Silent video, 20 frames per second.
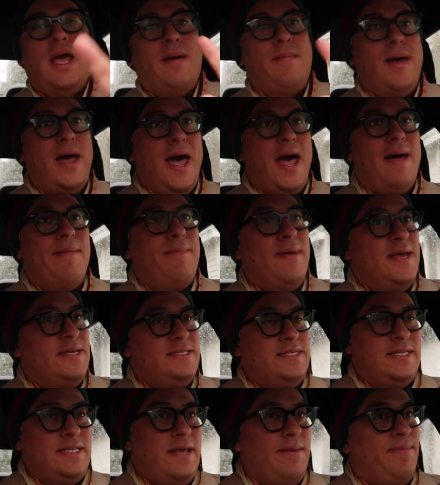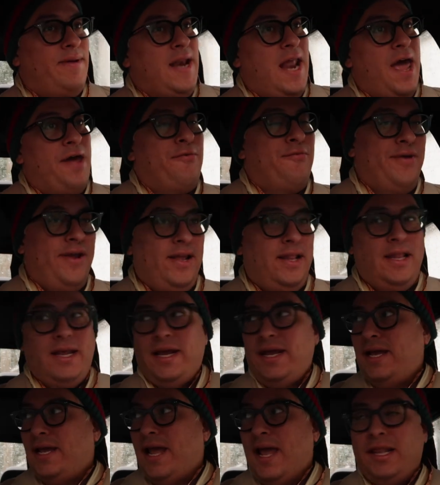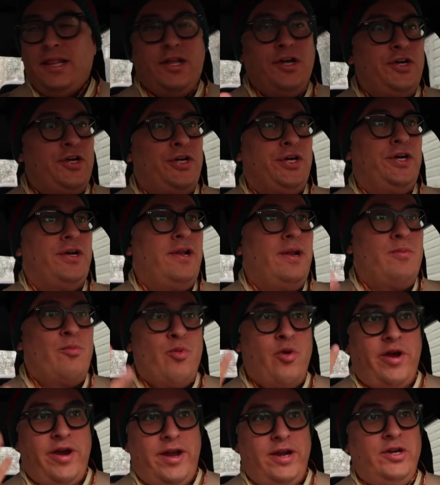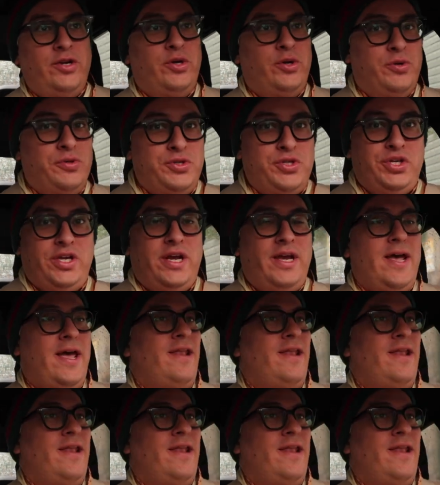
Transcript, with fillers: I'm a hot mess today, but not really. I look good. I'm wearing Gucci.